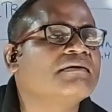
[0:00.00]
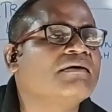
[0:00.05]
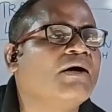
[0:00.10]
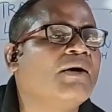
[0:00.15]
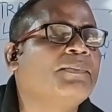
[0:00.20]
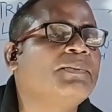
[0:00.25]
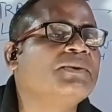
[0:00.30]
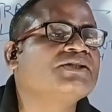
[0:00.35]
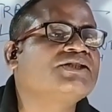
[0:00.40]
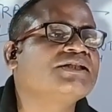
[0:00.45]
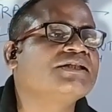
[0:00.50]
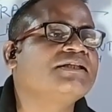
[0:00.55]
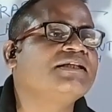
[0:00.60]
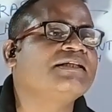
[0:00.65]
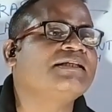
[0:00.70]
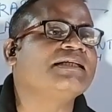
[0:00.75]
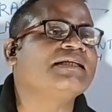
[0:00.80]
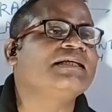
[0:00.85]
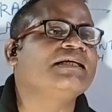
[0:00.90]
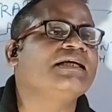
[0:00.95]

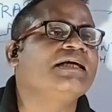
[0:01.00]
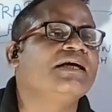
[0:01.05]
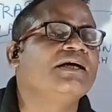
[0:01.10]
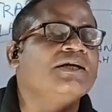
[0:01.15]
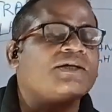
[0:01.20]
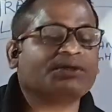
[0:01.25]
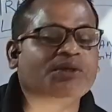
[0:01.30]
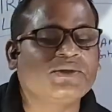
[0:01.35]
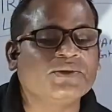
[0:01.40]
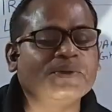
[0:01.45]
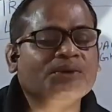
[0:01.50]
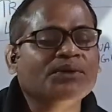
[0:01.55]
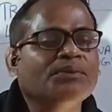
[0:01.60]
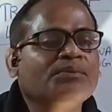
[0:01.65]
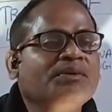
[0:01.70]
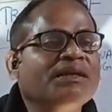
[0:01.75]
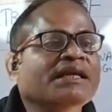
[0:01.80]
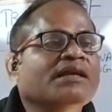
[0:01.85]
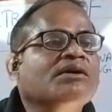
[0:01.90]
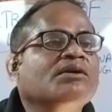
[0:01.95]
opportunity
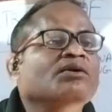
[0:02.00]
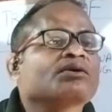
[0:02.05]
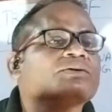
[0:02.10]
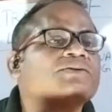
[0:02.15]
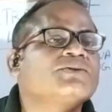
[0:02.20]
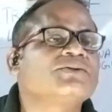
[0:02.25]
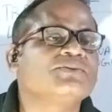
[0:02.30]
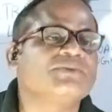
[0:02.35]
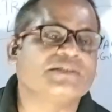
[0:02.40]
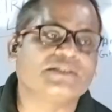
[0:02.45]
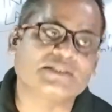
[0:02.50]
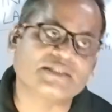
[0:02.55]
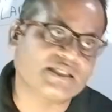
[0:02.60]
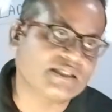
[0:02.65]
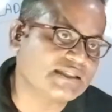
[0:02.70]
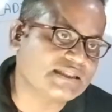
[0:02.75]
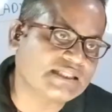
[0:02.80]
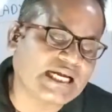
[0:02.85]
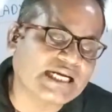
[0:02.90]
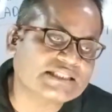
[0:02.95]
to be close to each
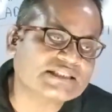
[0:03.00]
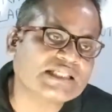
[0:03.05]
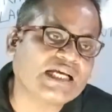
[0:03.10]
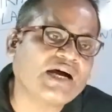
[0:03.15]
other. That's